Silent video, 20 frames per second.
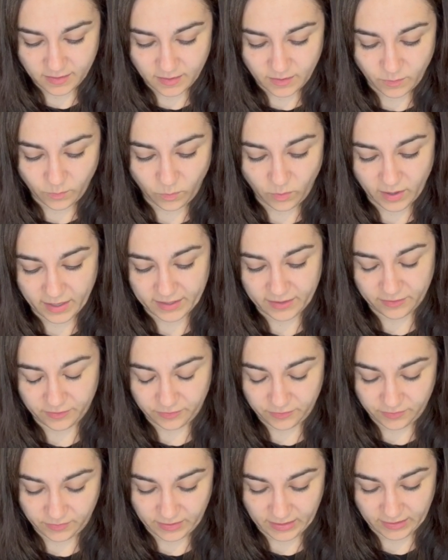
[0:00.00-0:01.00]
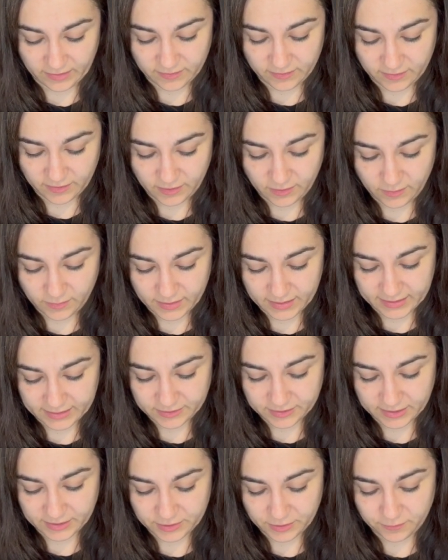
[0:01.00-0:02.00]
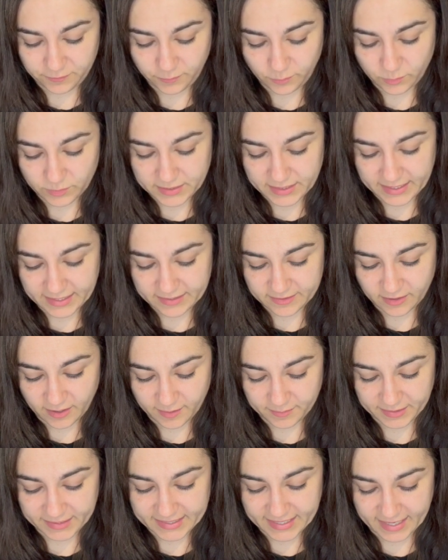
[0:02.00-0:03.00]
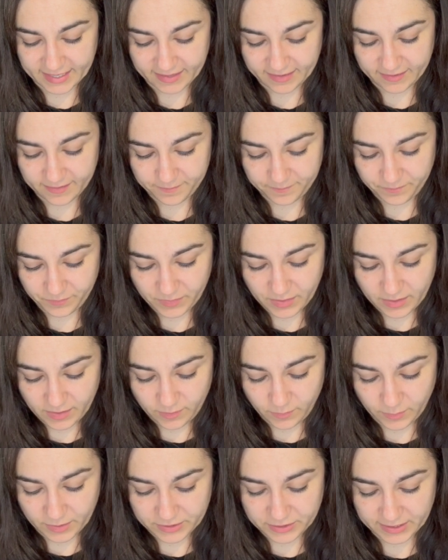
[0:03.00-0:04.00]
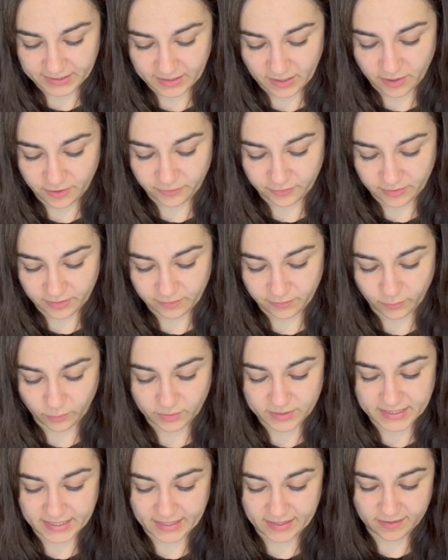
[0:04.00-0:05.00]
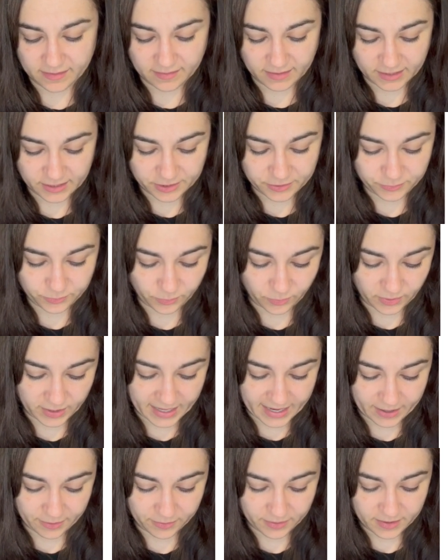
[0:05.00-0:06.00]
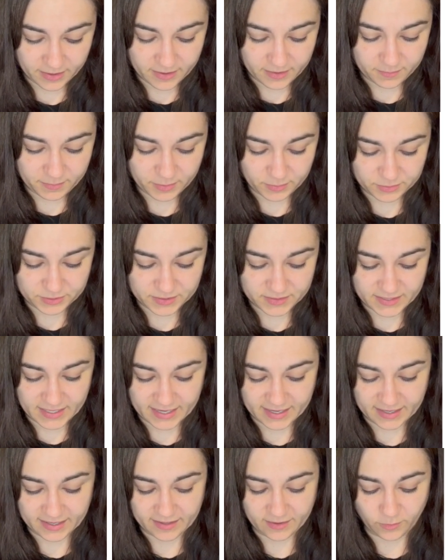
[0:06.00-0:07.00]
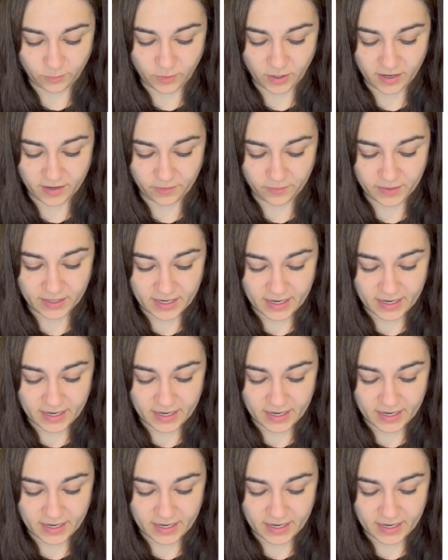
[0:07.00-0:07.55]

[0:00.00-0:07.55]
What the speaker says: what I need to do is just do 14 times 10, which is 140. I could draw it out, but it will just take a little while.